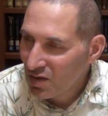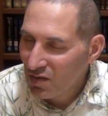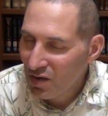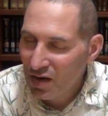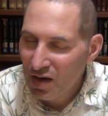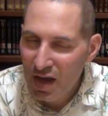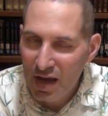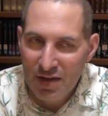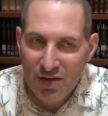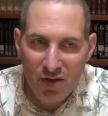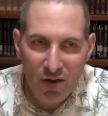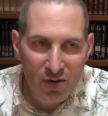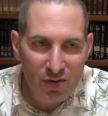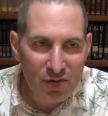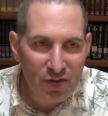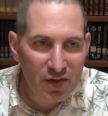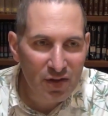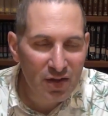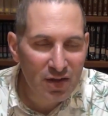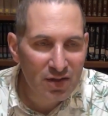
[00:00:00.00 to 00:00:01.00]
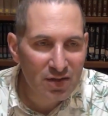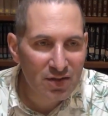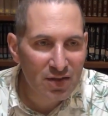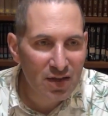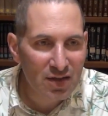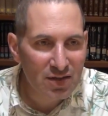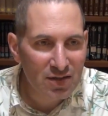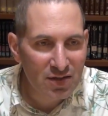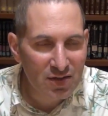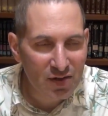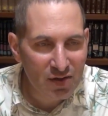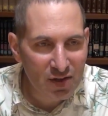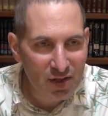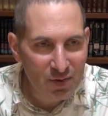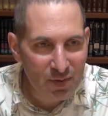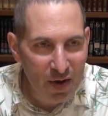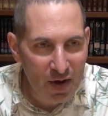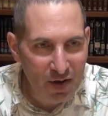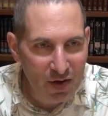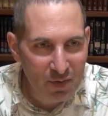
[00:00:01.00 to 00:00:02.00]
Right? I don't think he's
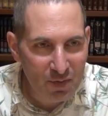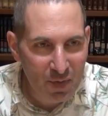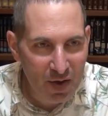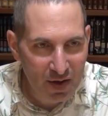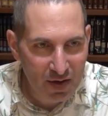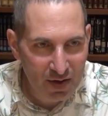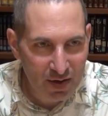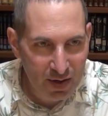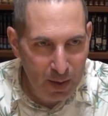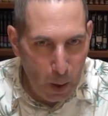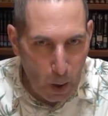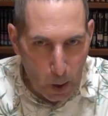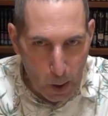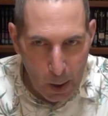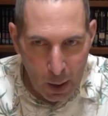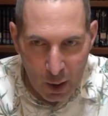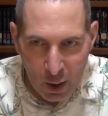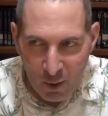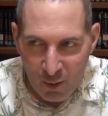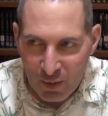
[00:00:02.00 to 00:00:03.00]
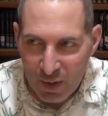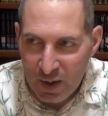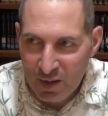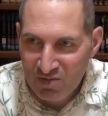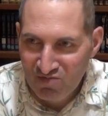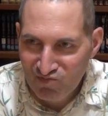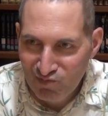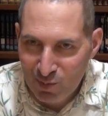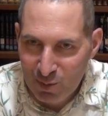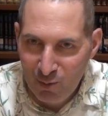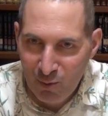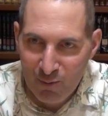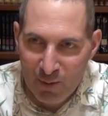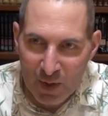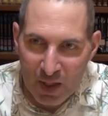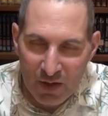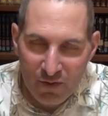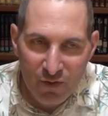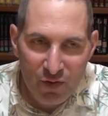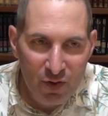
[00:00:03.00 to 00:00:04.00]
necessarily recommending that
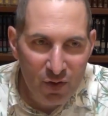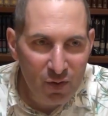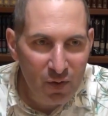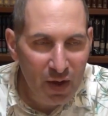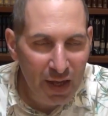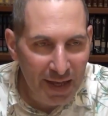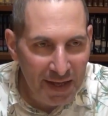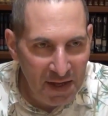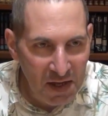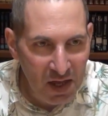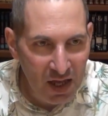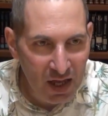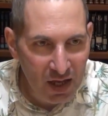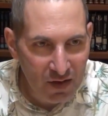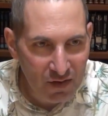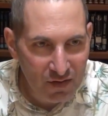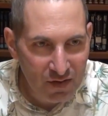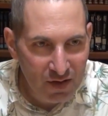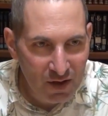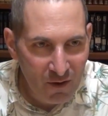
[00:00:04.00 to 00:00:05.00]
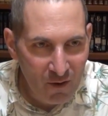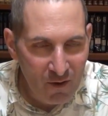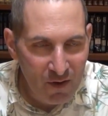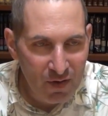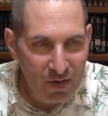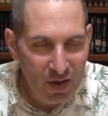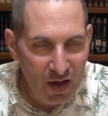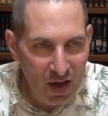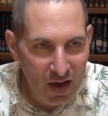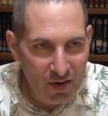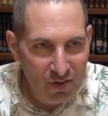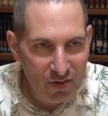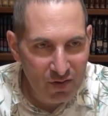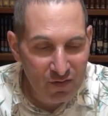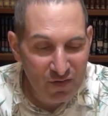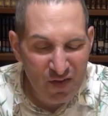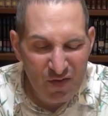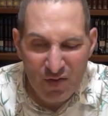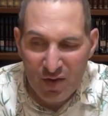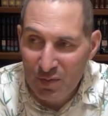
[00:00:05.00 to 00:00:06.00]
if you have
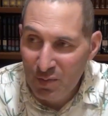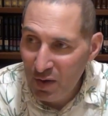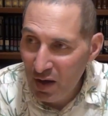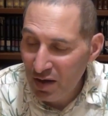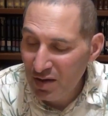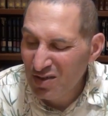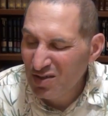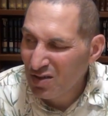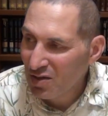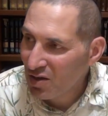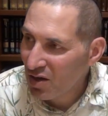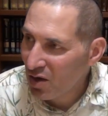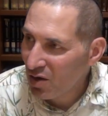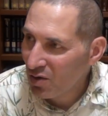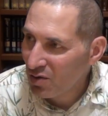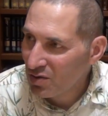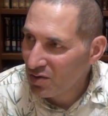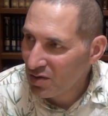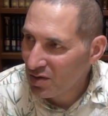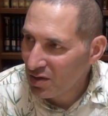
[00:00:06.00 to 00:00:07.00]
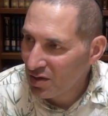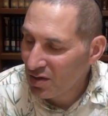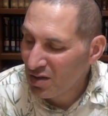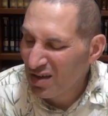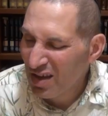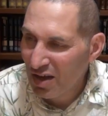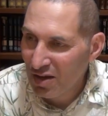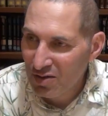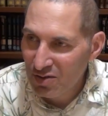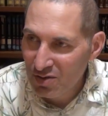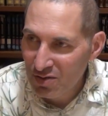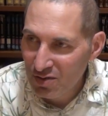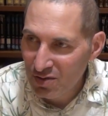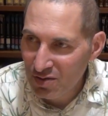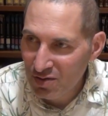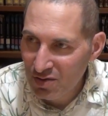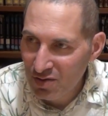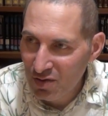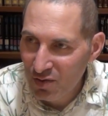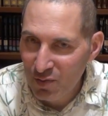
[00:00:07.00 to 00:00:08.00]
$150 to go to
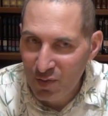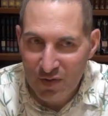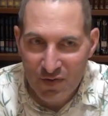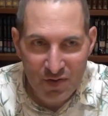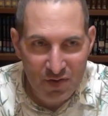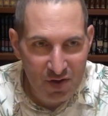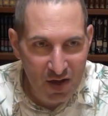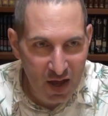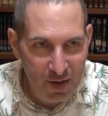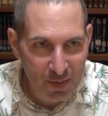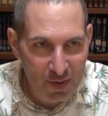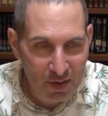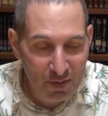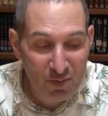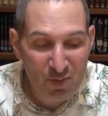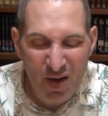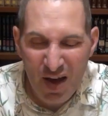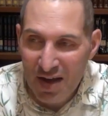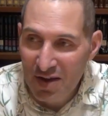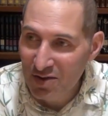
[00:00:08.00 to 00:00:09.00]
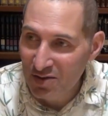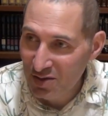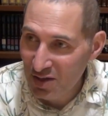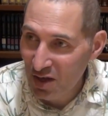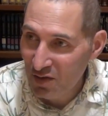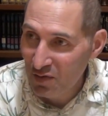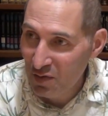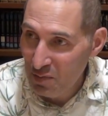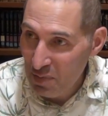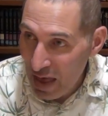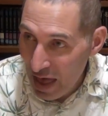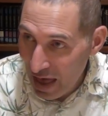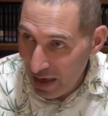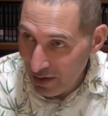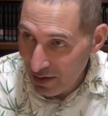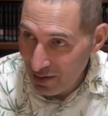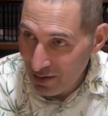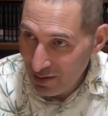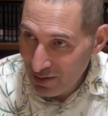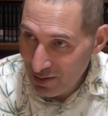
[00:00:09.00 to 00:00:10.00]
Council's thrift shop and buy yourself a bed,